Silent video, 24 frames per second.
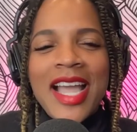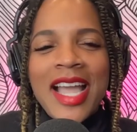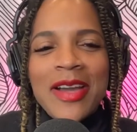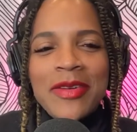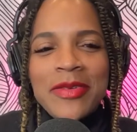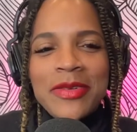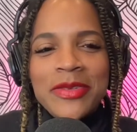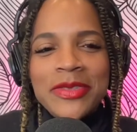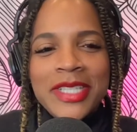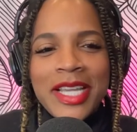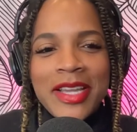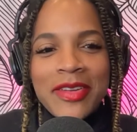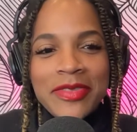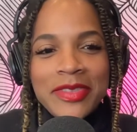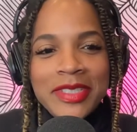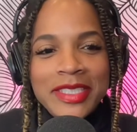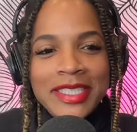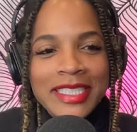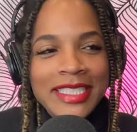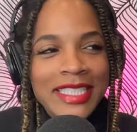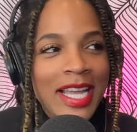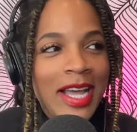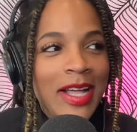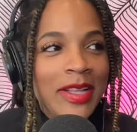I will
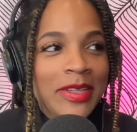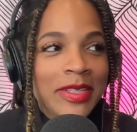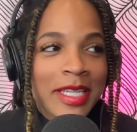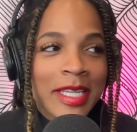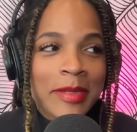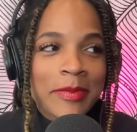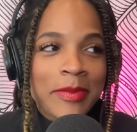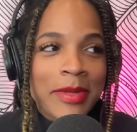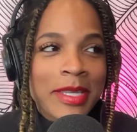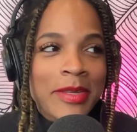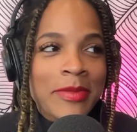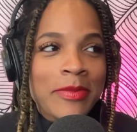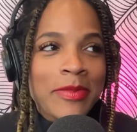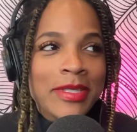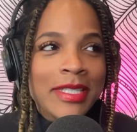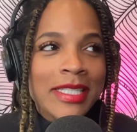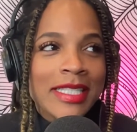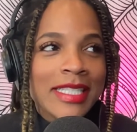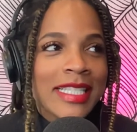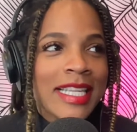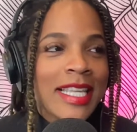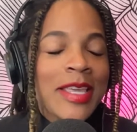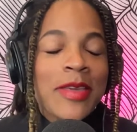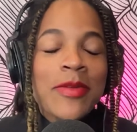definitely tell him he
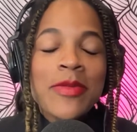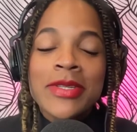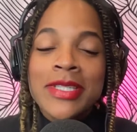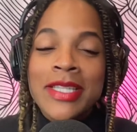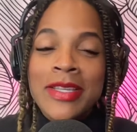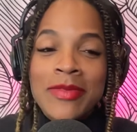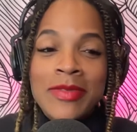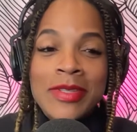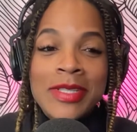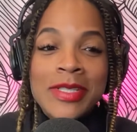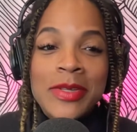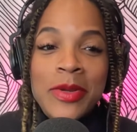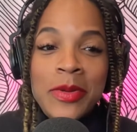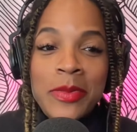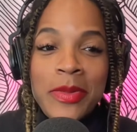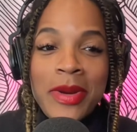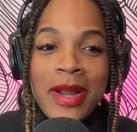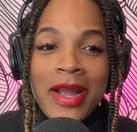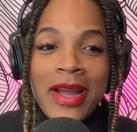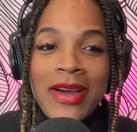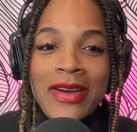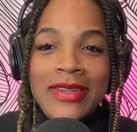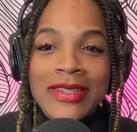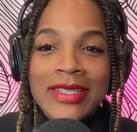was even so
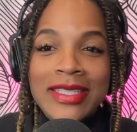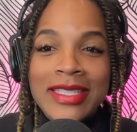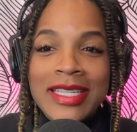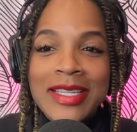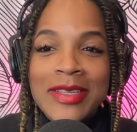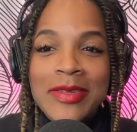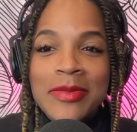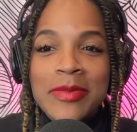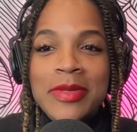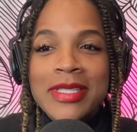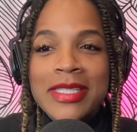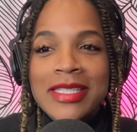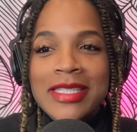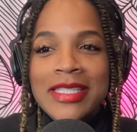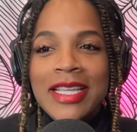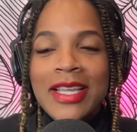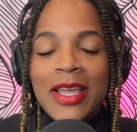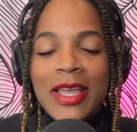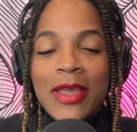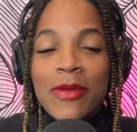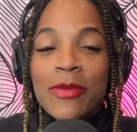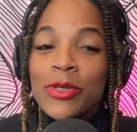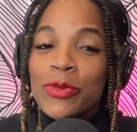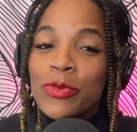proud. He was
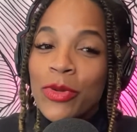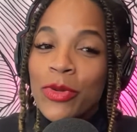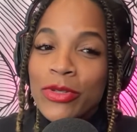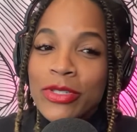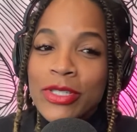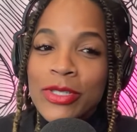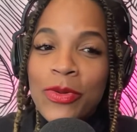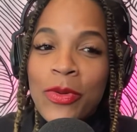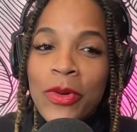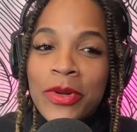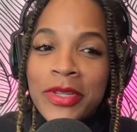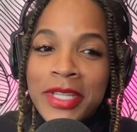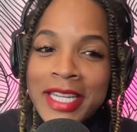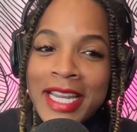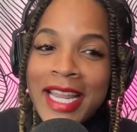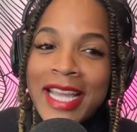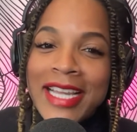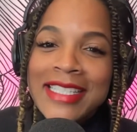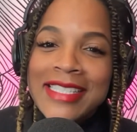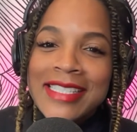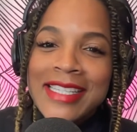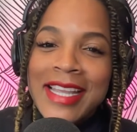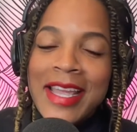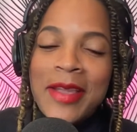real sore the
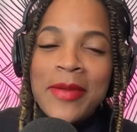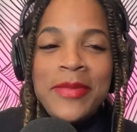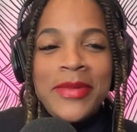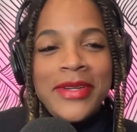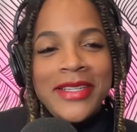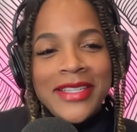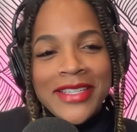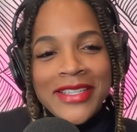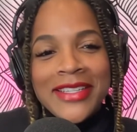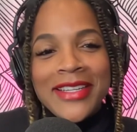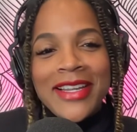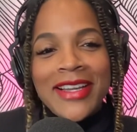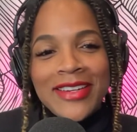next day, but